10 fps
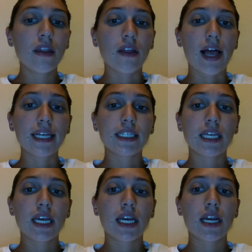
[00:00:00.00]
The last
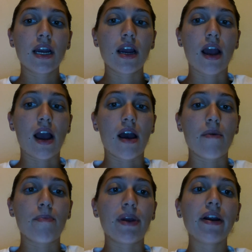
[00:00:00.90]
thing,
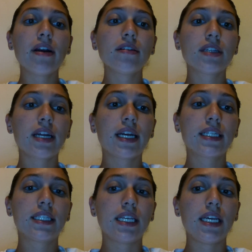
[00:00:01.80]
barriers that I
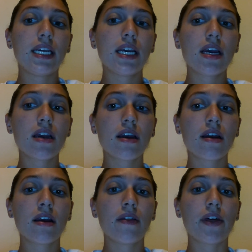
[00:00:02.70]
could see
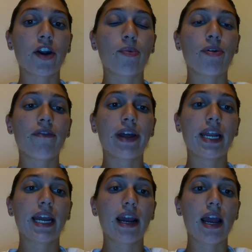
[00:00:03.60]
that are
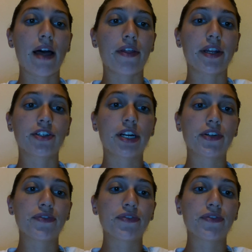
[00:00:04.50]
preventing athletic trainers